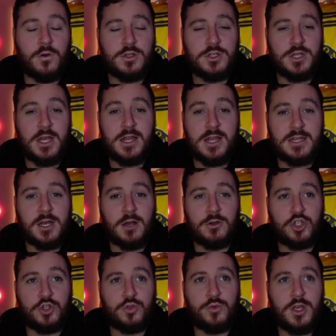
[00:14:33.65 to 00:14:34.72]
So that tells
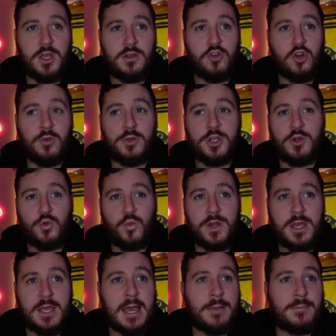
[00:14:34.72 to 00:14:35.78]
you normally you'd win a
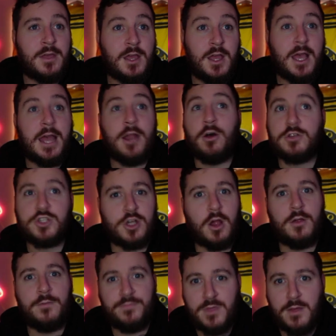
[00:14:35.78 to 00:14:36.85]
game. And also,
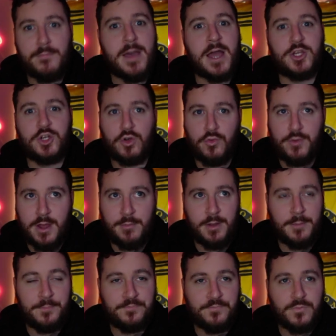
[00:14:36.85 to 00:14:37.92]
the magical number,
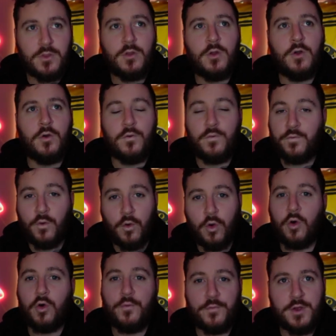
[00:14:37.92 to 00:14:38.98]

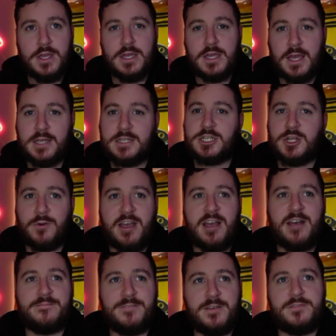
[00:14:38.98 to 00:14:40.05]
4 free kicks to our
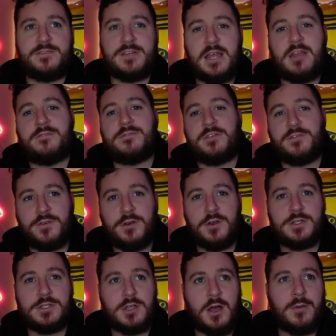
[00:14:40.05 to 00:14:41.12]
15. For the first
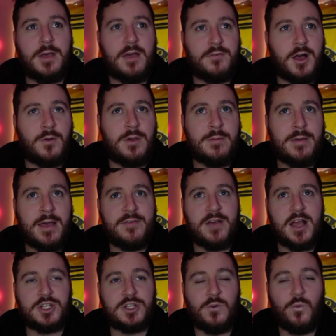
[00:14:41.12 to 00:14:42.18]
time ever, we may have
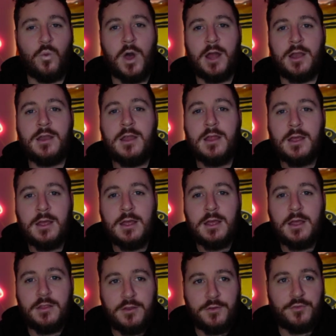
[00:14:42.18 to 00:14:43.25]
actually won
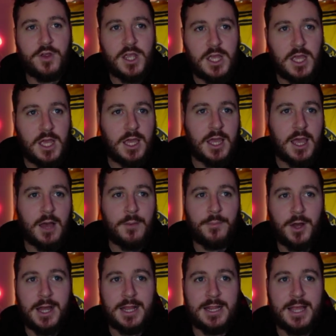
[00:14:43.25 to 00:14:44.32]
the free kick count
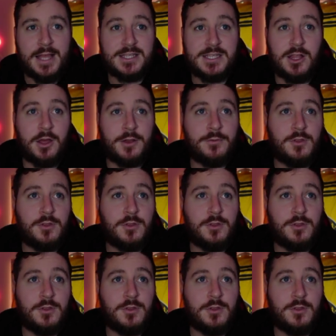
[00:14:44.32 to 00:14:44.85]
by a landslide.